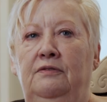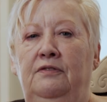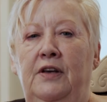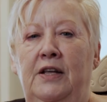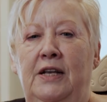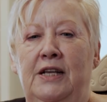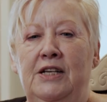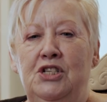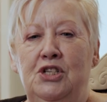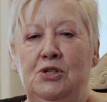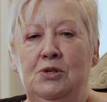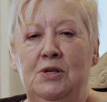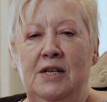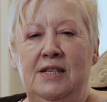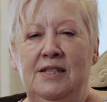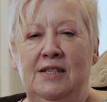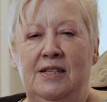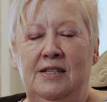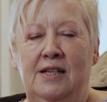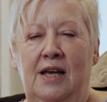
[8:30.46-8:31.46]

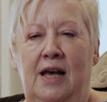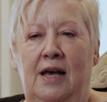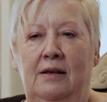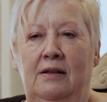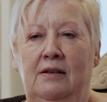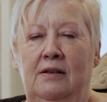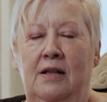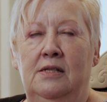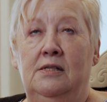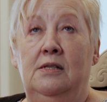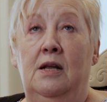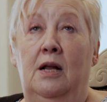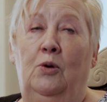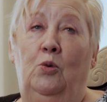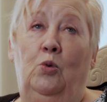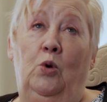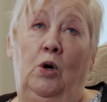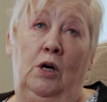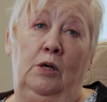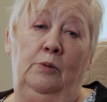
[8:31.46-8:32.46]
finishedness. That's not a
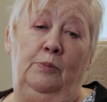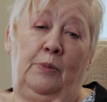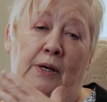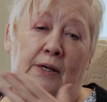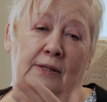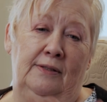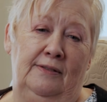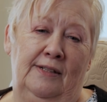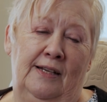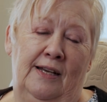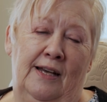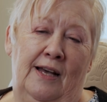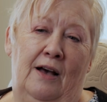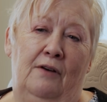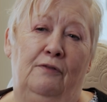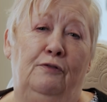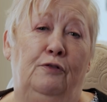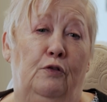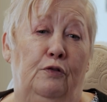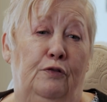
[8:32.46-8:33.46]
word, but
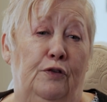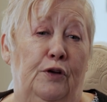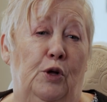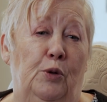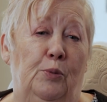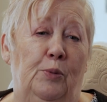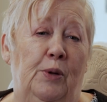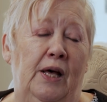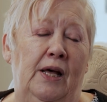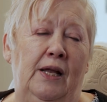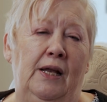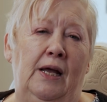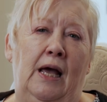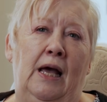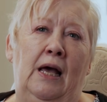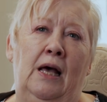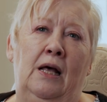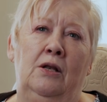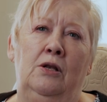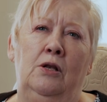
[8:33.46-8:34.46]
fulfillment,
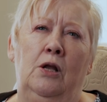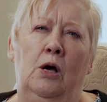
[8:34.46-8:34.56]
and